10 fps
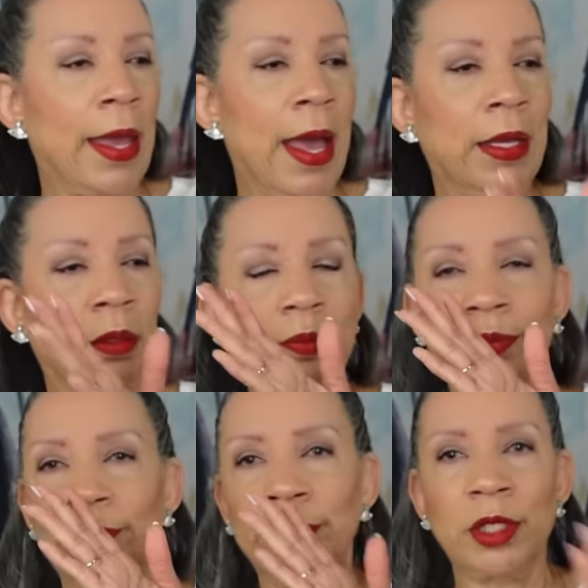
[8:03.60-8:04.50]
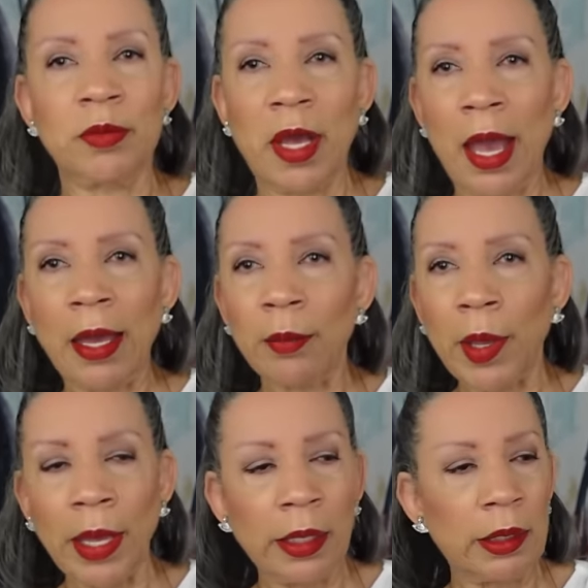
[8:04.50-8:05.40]
I could put my
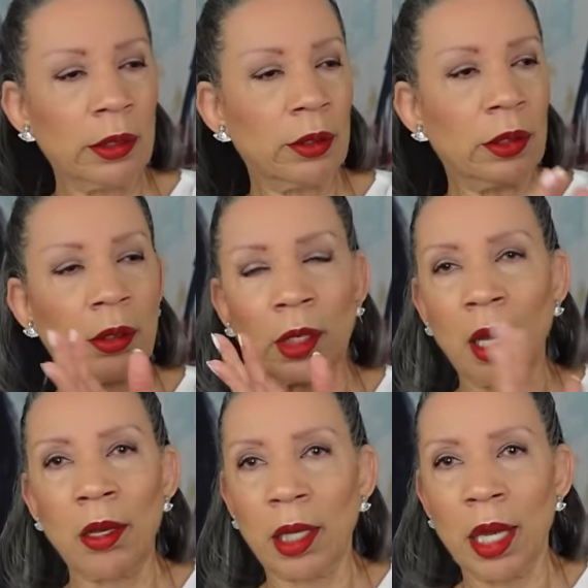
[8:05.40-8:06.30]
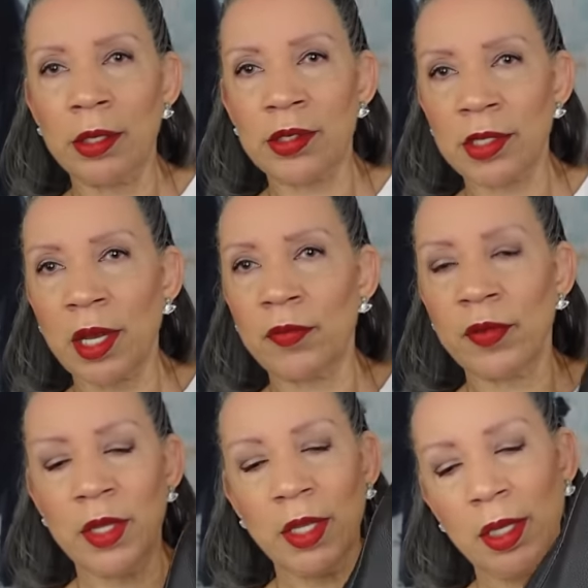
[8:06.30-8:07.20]
iPad in here and all kind of stuff
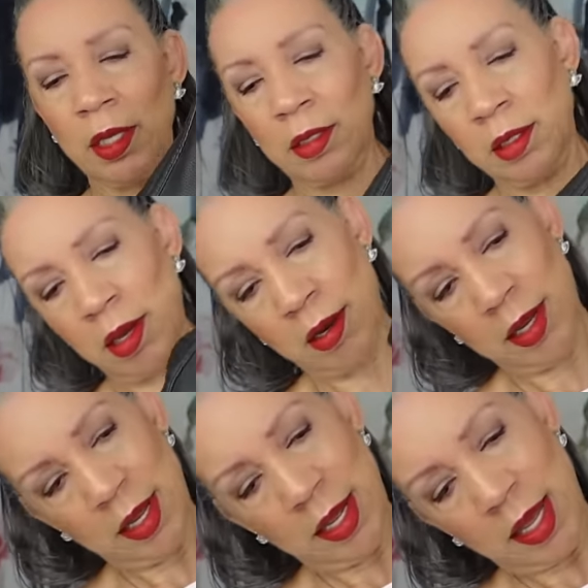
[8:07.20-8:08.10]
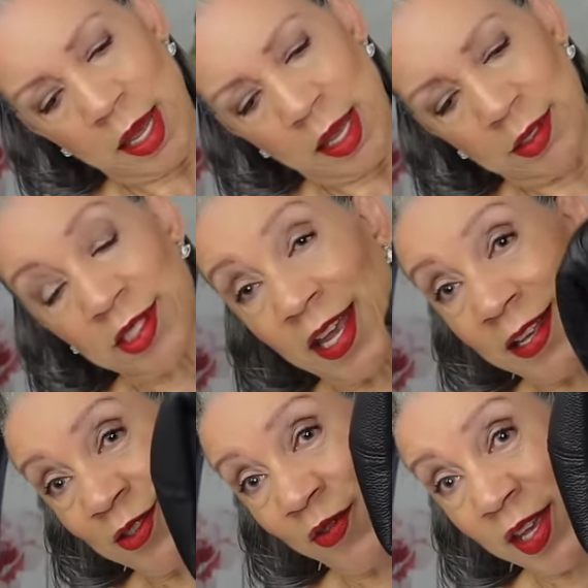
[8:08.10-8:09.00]
in there. And she
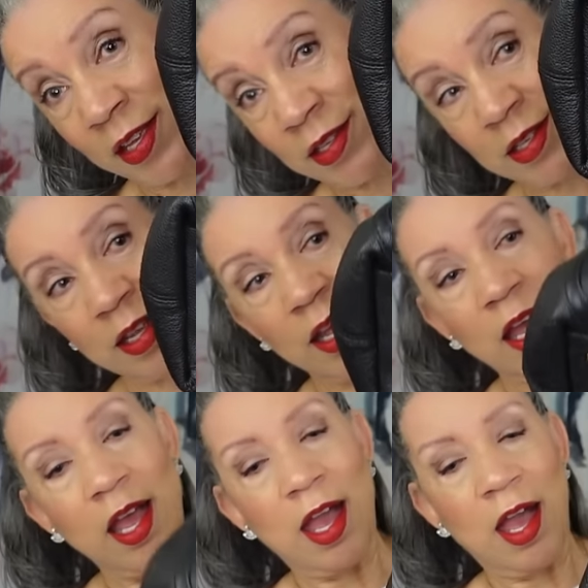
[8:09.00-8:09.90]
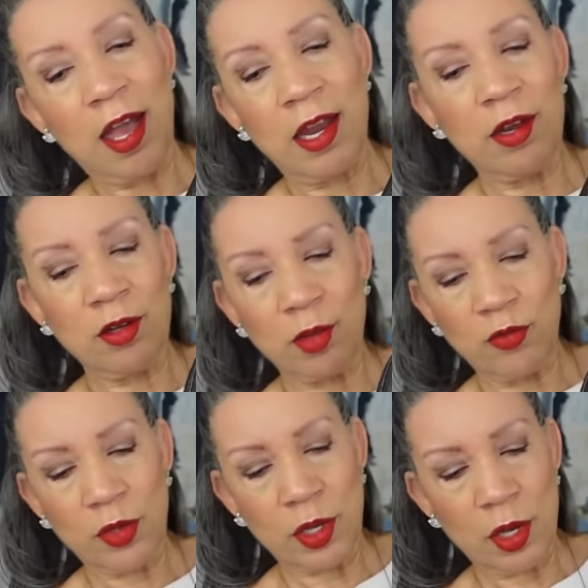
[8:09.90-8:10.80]
has feet. And I don't know
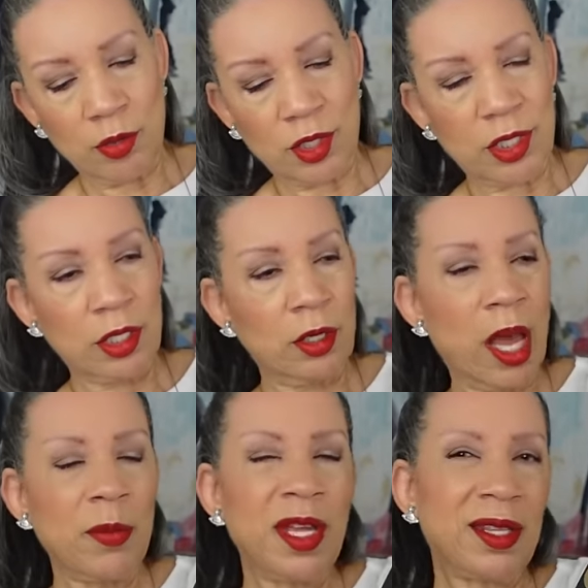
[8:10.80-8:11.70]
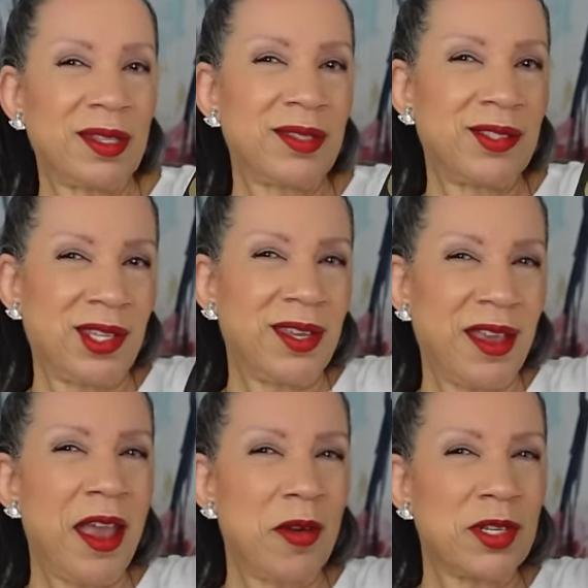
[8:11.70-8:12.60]
if Coach still, I mean, I, she
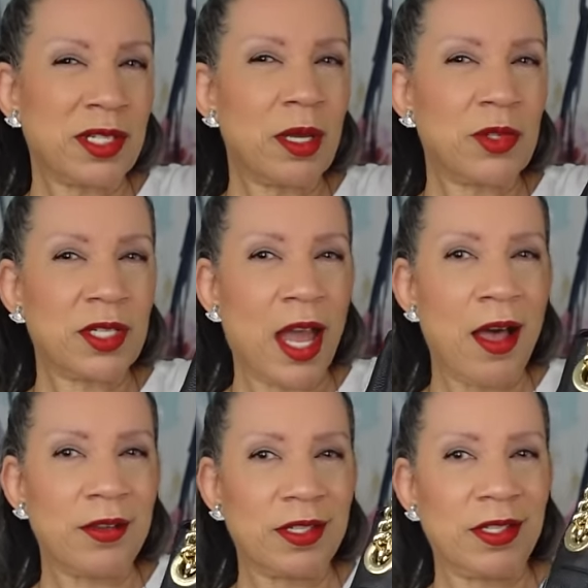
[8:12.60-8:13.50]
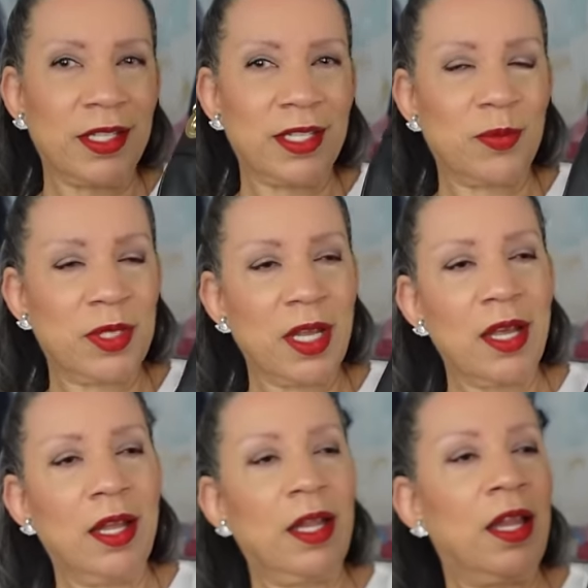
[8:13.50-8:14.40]
carries some styles of this, but
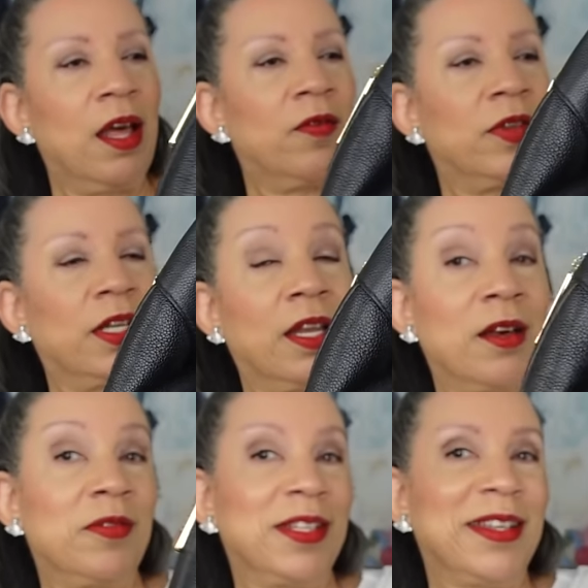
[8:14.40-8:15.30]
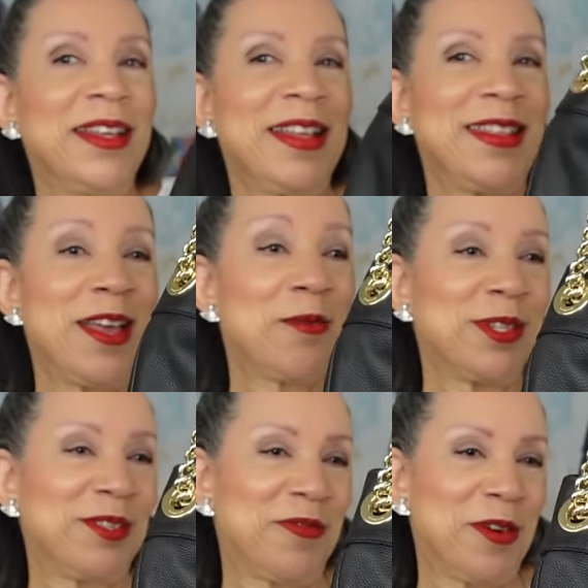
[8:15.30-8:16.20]
lovely, lovely. That
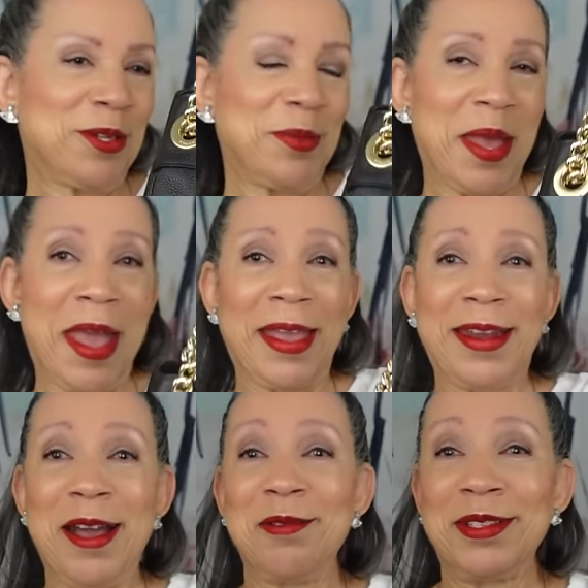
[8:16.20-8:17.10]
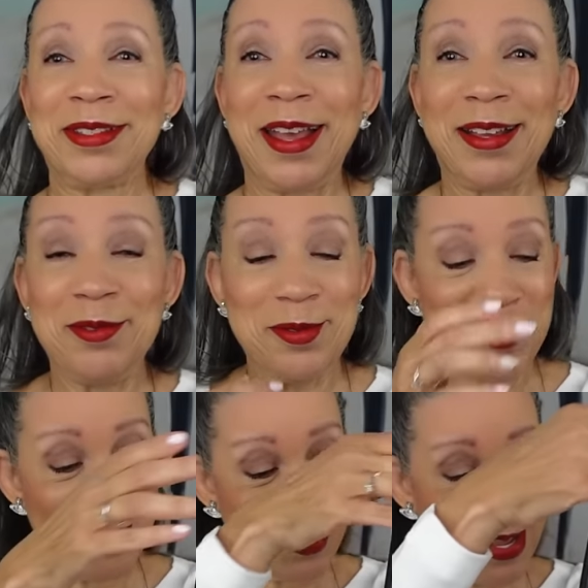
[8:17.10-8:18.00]
was the first bag, and I was like,
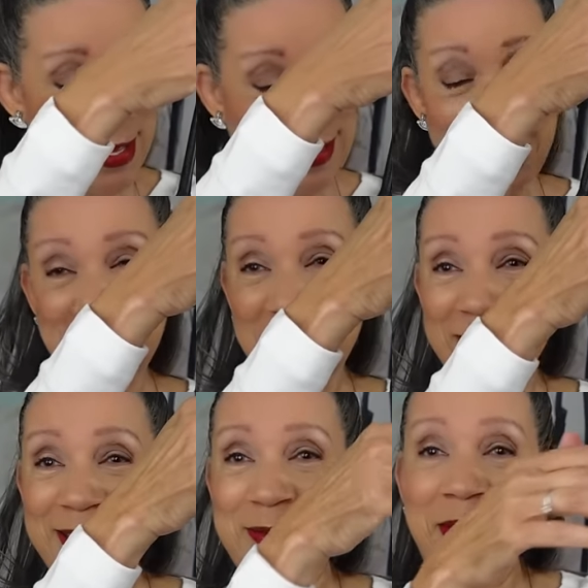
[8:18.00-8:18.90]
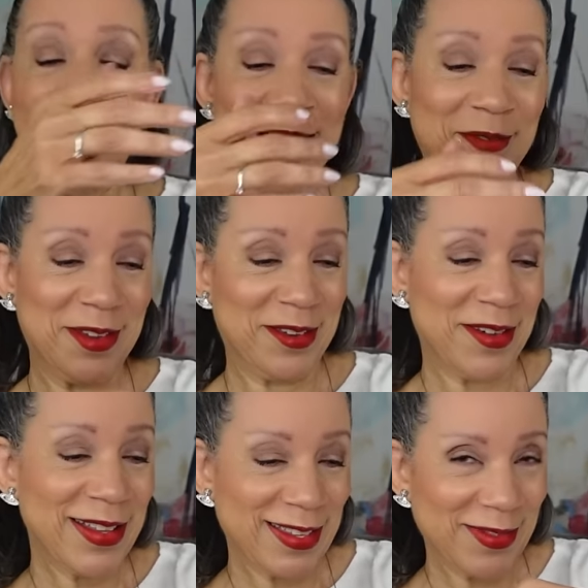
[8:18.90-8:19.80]
oh, he sent me this bag for
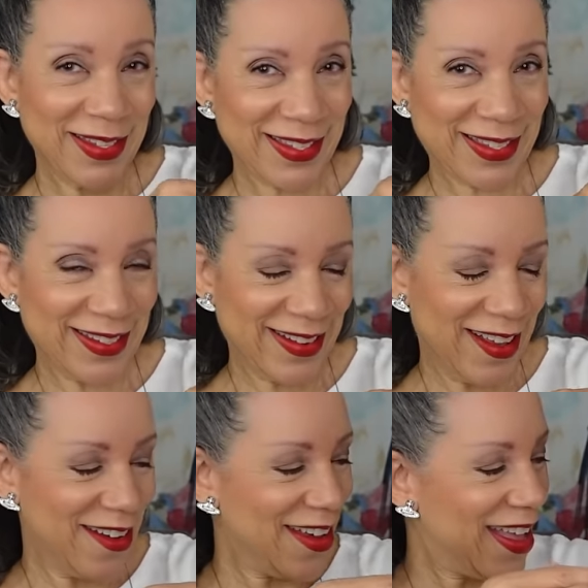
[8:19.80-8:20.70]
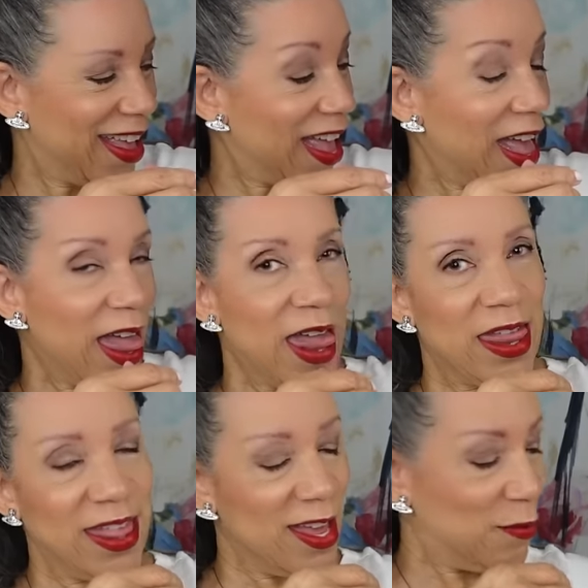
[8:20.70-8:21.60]
Christmas, you know.
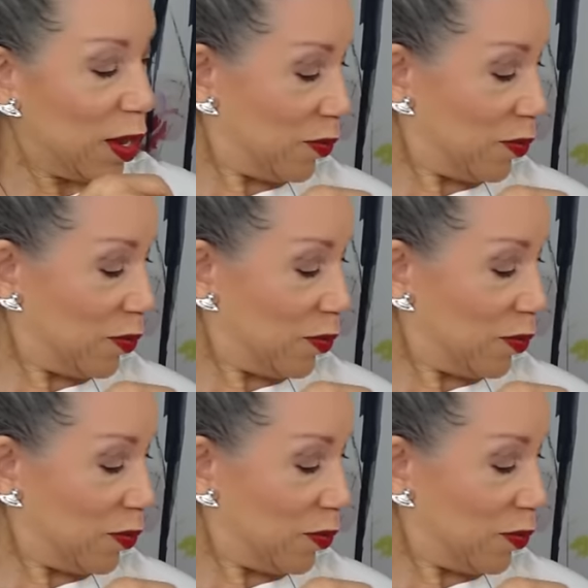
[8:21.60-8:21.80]
Then my